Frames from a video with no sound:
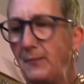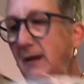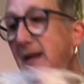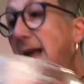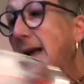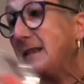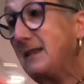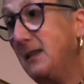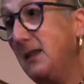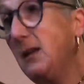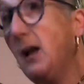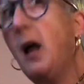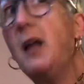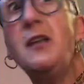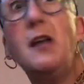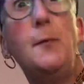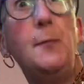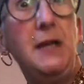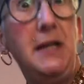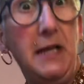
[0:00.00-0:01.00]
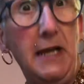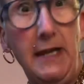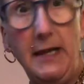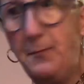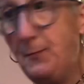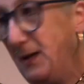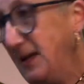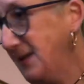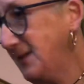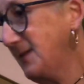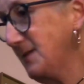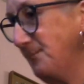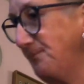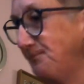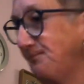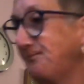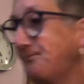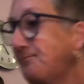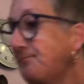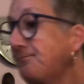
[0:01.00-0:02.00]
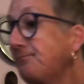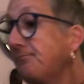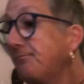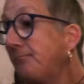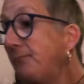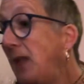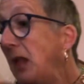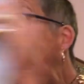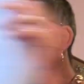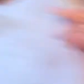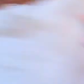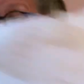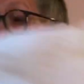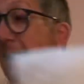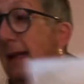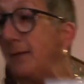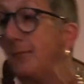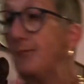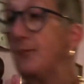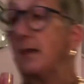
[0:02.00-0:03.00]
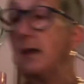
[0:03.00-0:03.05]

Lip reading: yes, a yummy cake mix. Okay,